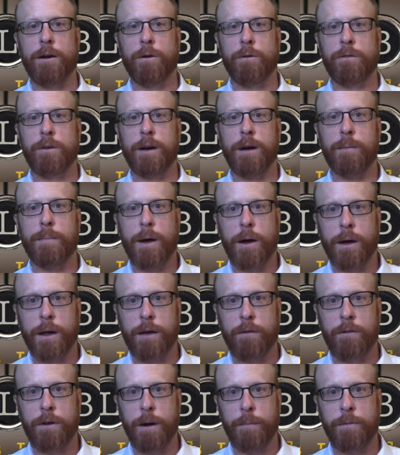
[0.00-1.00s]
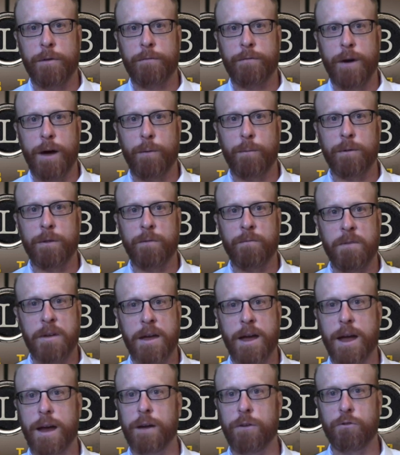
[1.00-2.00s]
You're thinking about giving up the fight with the
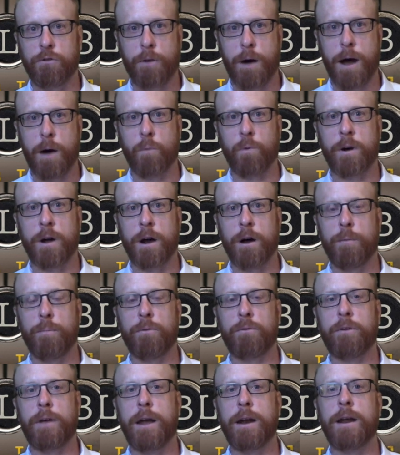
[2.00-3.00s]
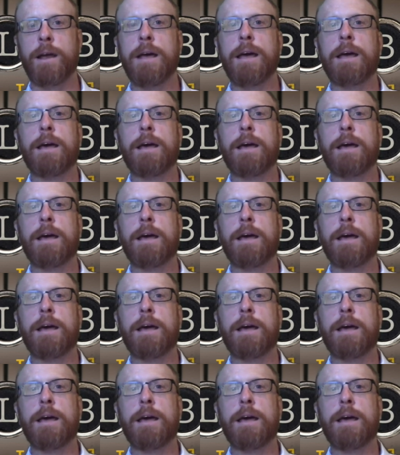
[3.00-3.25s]
VA because you're at 100%.